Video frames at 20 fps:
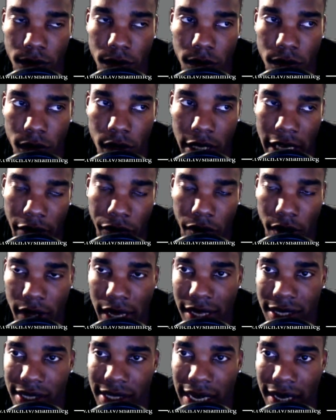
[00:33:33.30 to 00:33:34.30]
get rid of
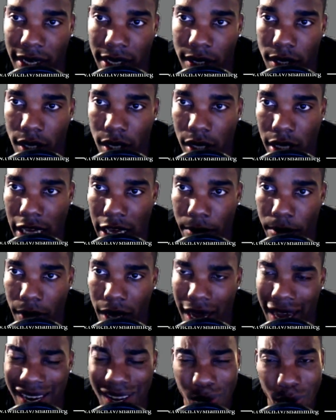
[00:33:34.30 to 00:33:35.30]
that 2nd claim
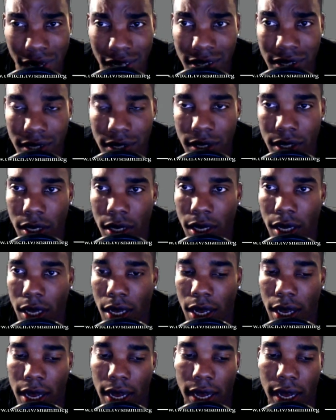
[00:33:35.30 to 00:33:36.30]
anyways.
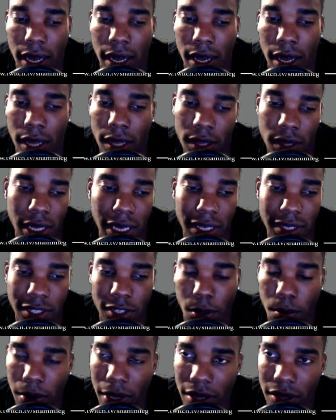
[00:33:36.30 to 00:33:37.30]
They can
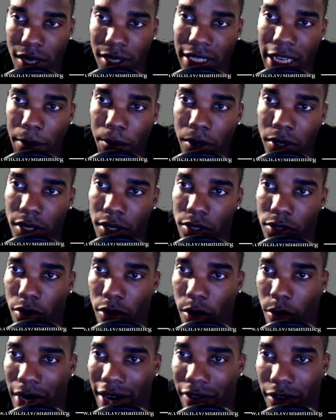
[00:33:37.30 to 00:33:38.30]
still play things like Put to the Sword or
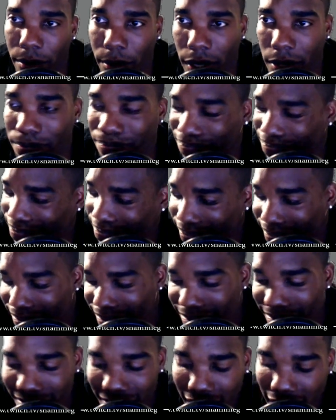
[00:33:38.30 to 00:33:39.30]
whatever, but
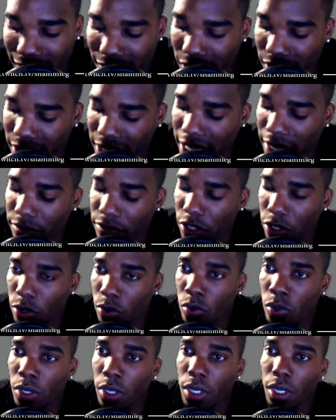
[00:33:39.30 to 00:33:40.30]
it just saves
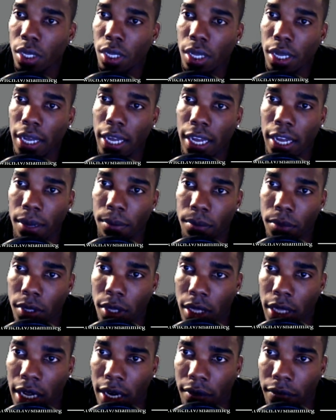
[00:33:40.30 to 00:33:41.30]
you a
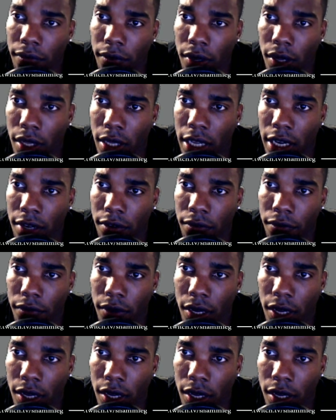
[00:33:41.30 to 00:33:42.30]
lot
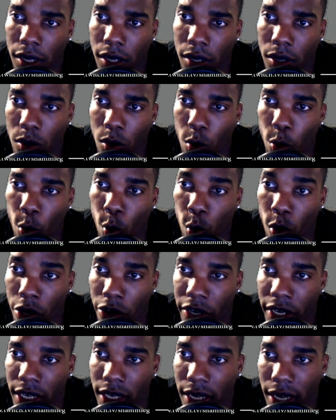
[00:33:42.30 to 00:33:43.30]
of
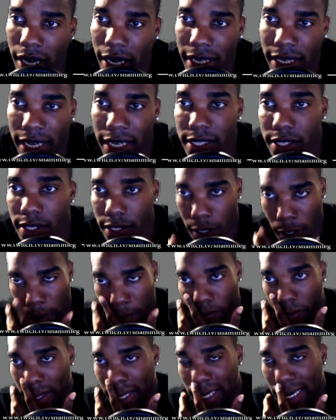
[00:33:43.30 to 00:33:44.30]
worry, I guess,
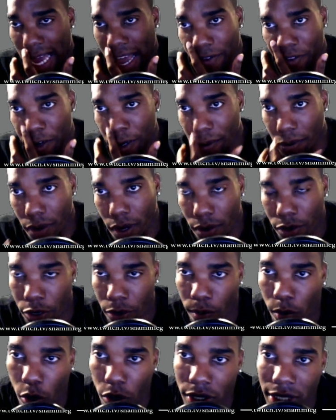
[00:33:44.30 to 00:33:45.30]
in having your
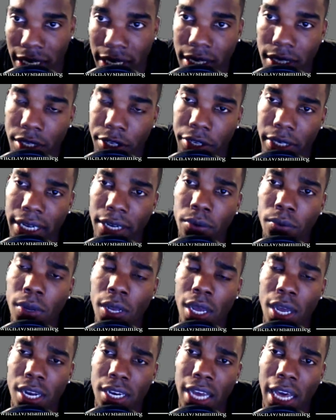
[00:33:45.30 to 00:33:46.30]
board get cleared out.
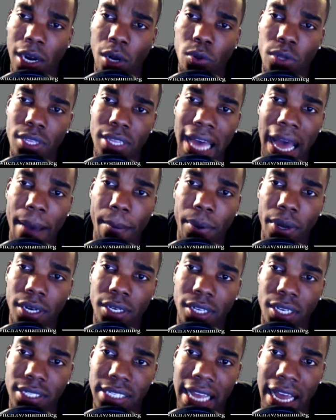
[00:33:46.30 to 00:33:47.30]
Not only that, but it
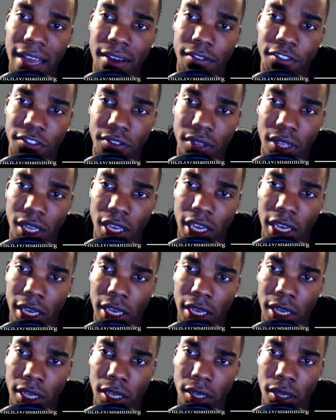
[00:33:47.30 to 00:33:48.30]
does have
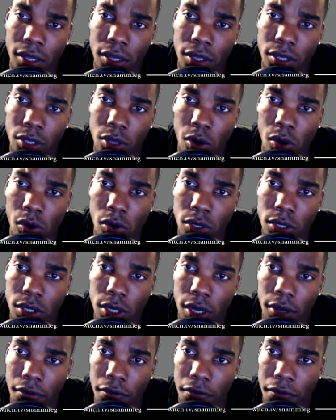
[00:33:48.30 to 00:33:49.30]
a gold
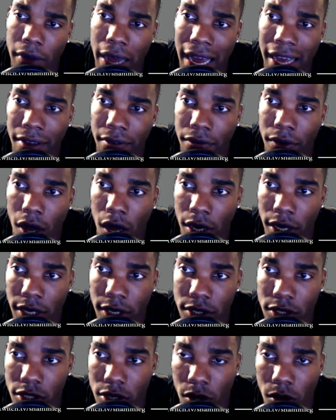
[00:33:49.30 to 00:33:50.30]
of 5 on
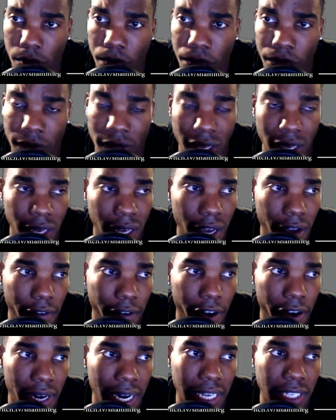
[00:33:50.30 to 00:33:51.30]
it, so a
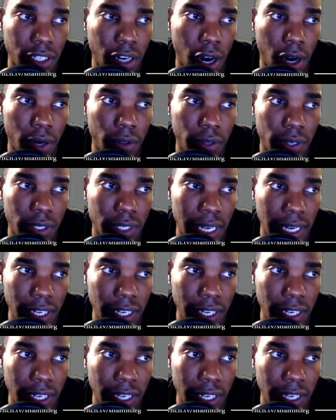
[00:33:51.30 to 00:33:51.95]
very nice card in this deck as